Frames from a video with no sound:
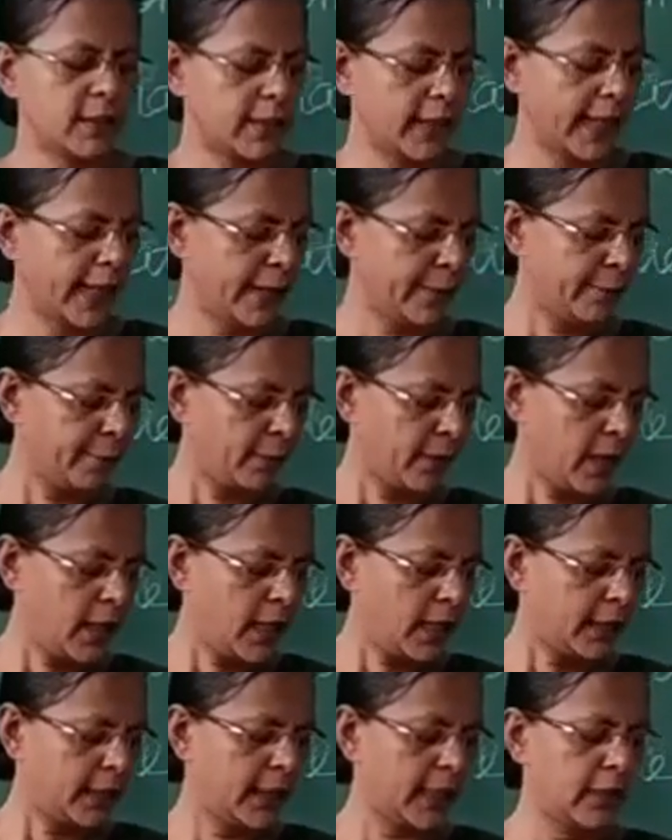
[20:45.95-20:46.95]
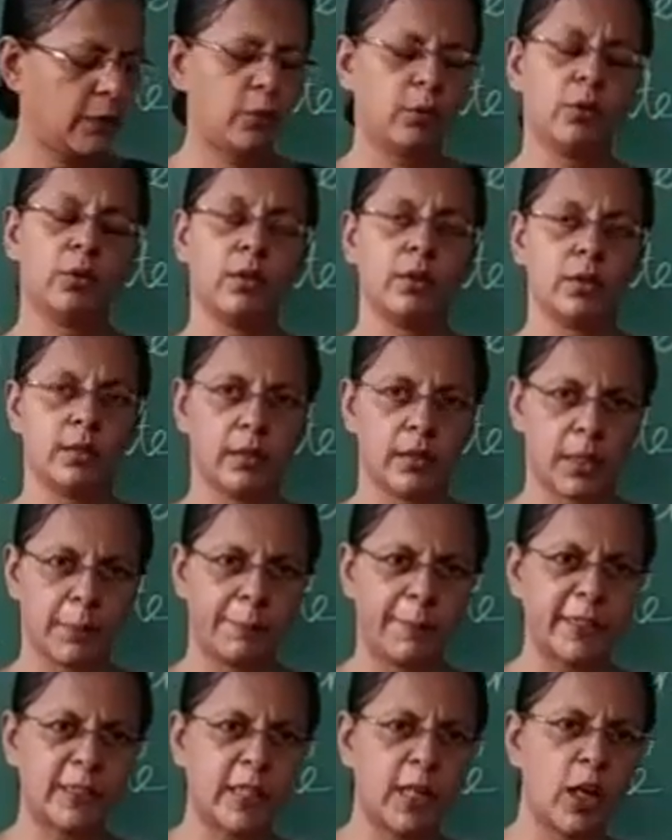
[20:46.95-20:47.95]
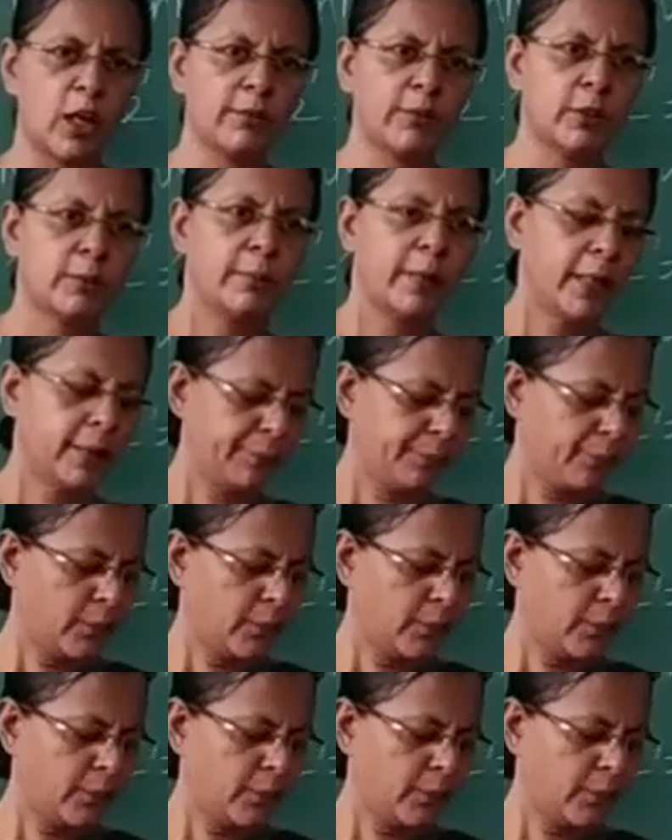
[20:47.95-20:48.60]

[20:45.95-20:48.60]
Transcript: Say, repeat along with me.